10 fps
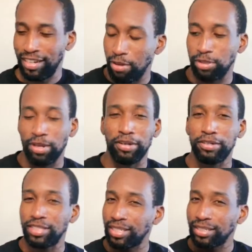Although I heard
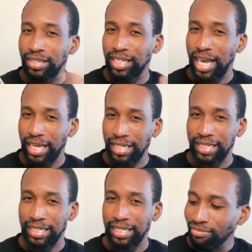it's a little
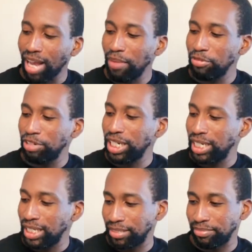heady, I'm gonna read
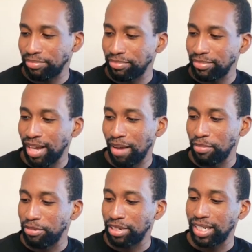it. I'm gonna
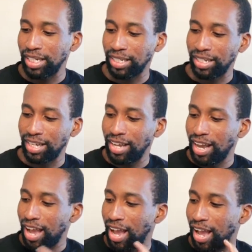read it
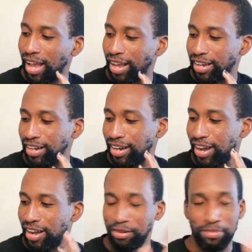and I
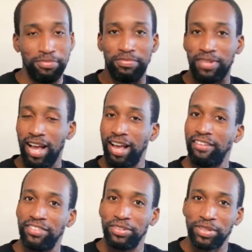hope I have
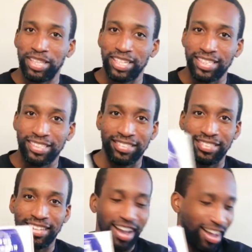fun with it.
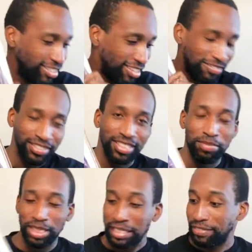I definitely
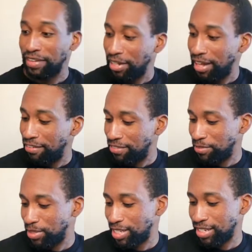believe I'll have fun
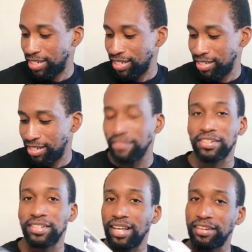with it because I've heard
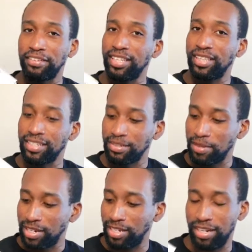a lot of great things
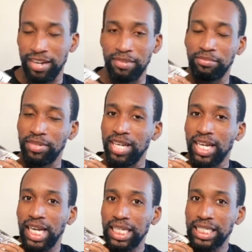about it and I'm
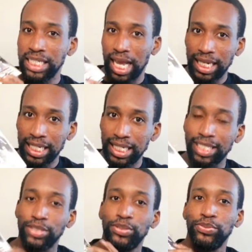excited
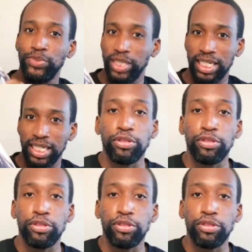to read it.